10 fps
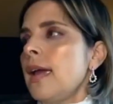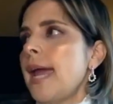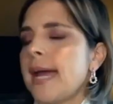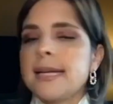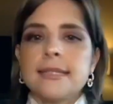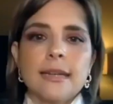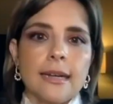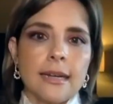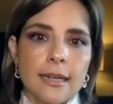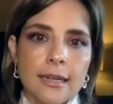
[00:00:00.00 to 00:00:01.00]

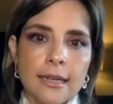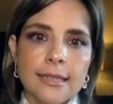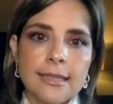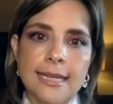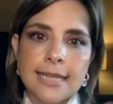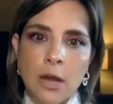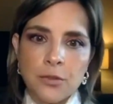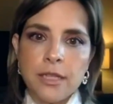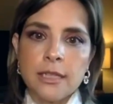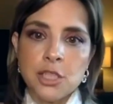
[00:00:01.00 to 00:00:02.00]
And he takes
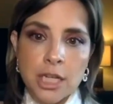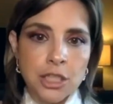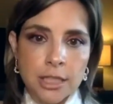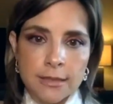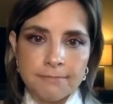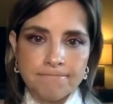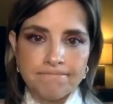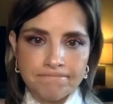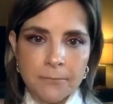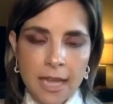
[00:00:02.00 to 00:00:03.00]
out the injection,
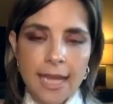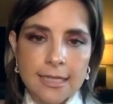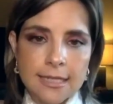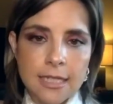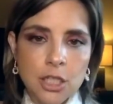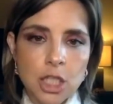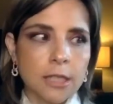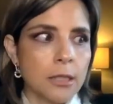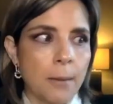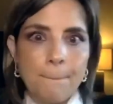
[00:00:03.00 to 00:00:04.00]
the
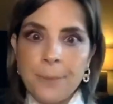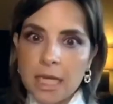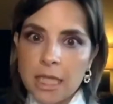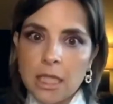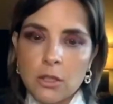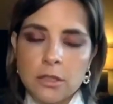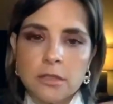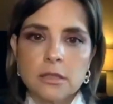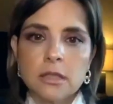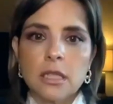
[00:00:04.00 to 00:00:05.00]
anesthesia, big needle.